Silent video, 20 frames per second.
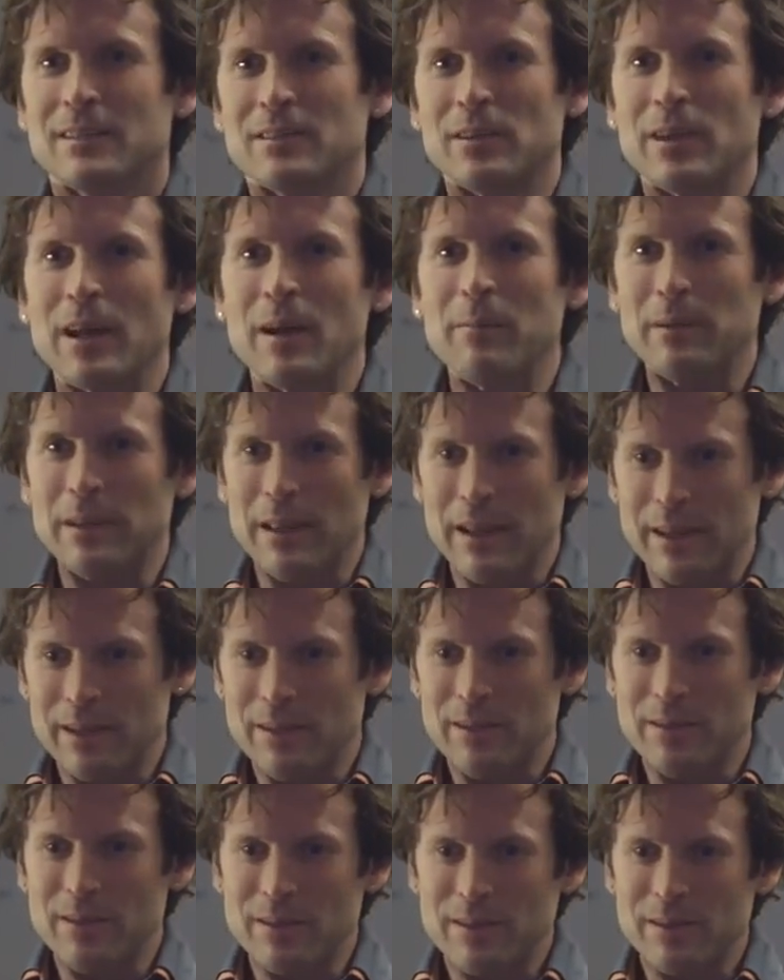you got
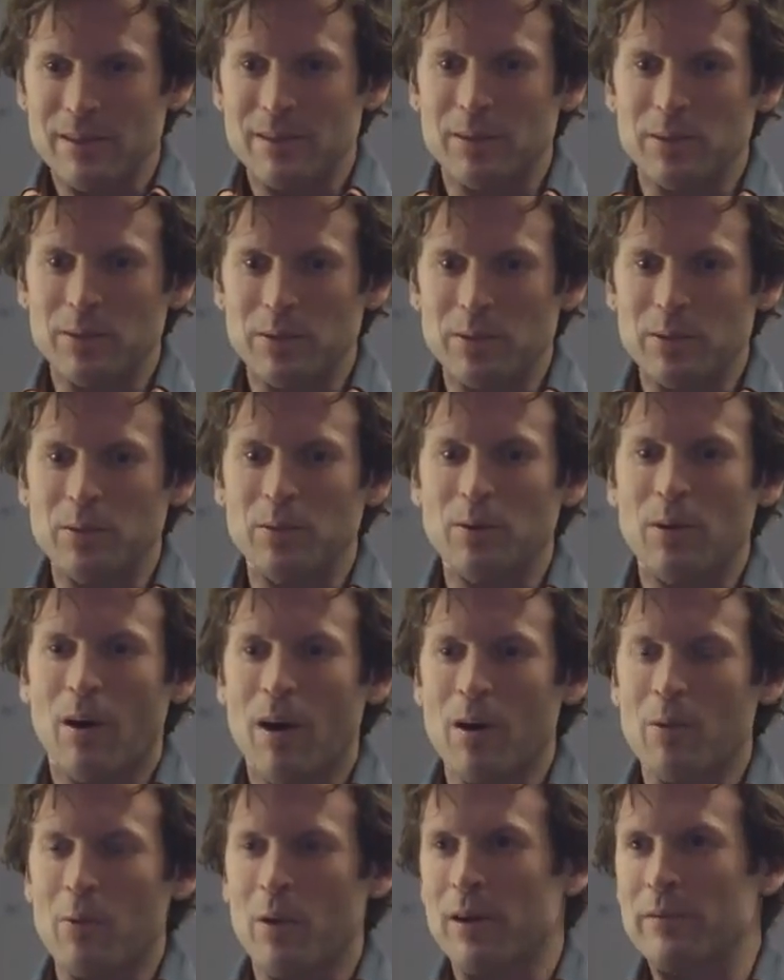millennials who
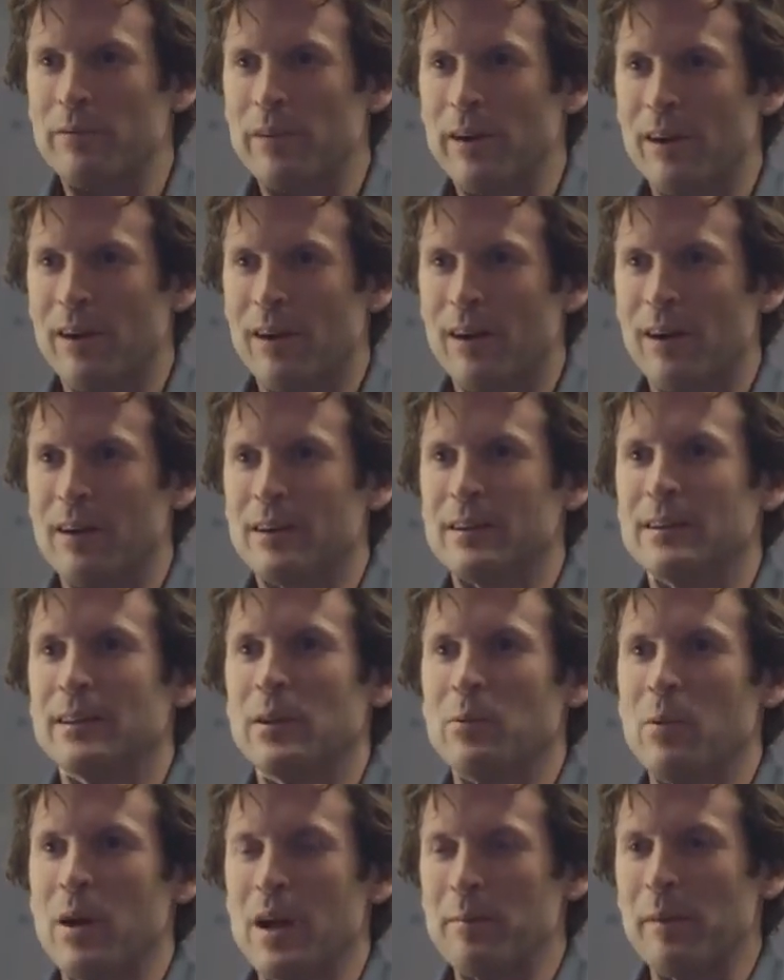aren't working very hard and
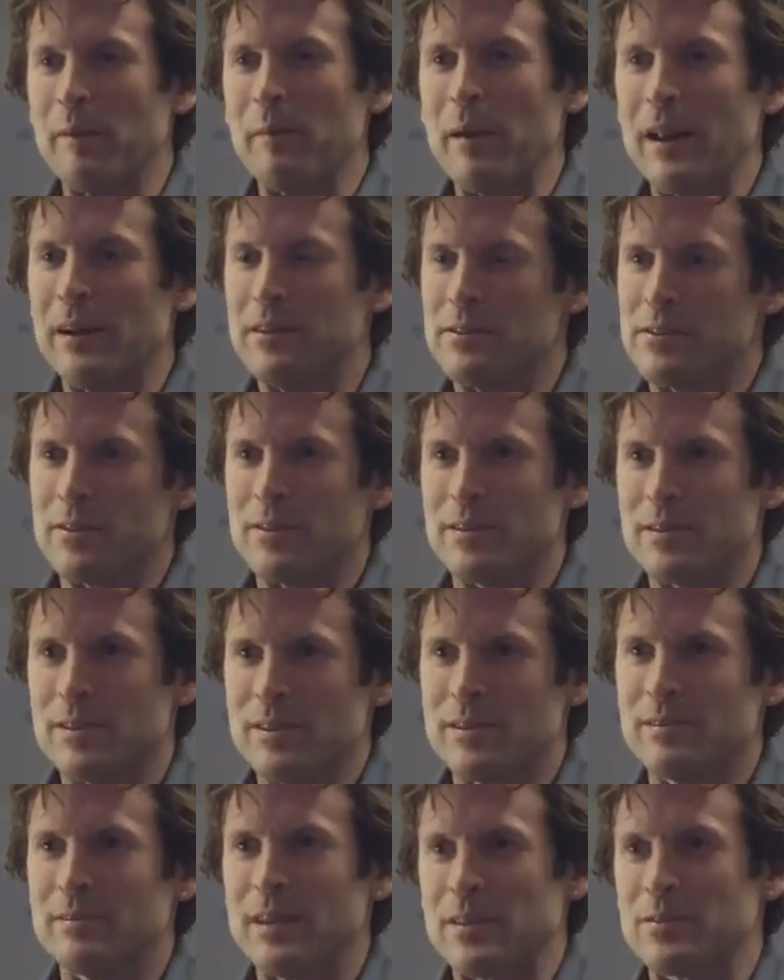they want to be
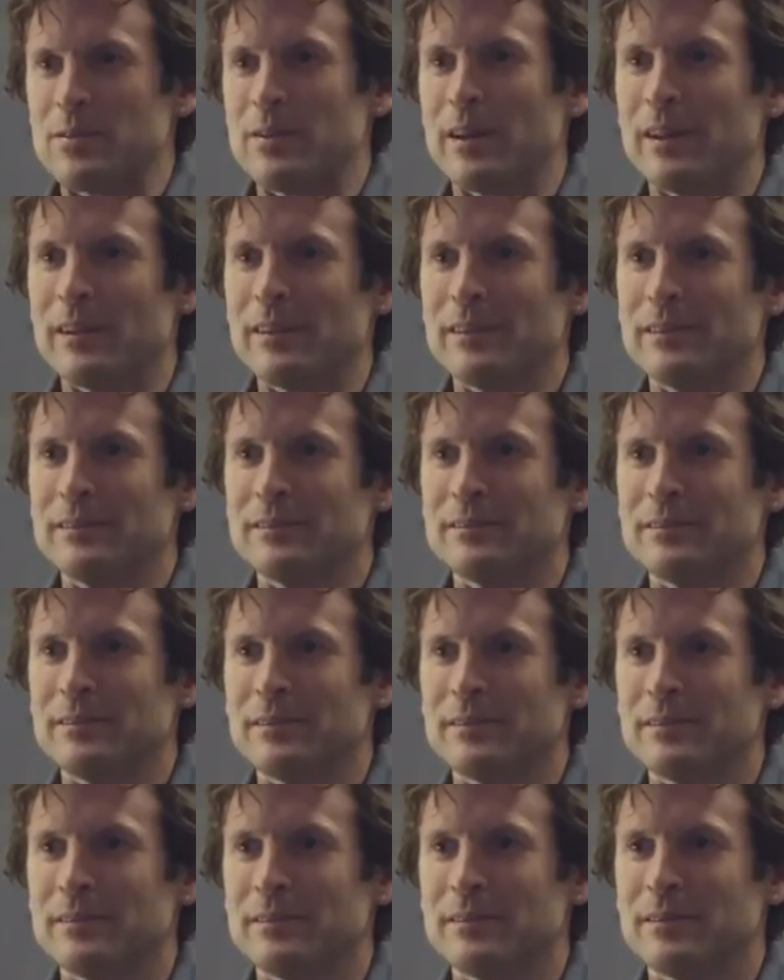managers yesterday.
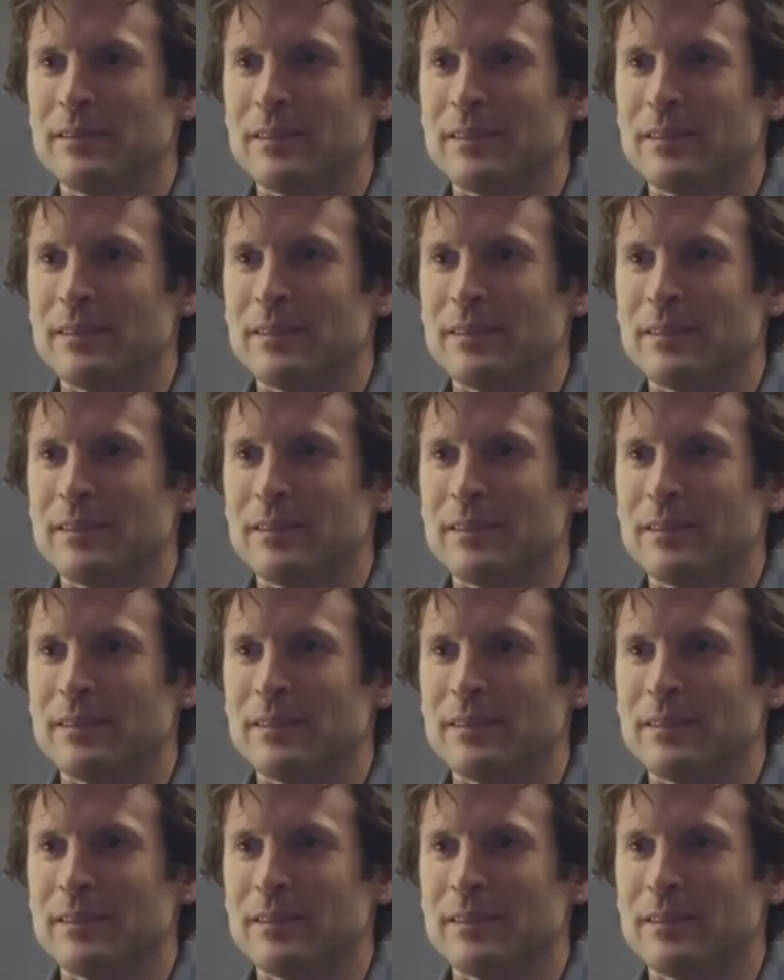Yeah.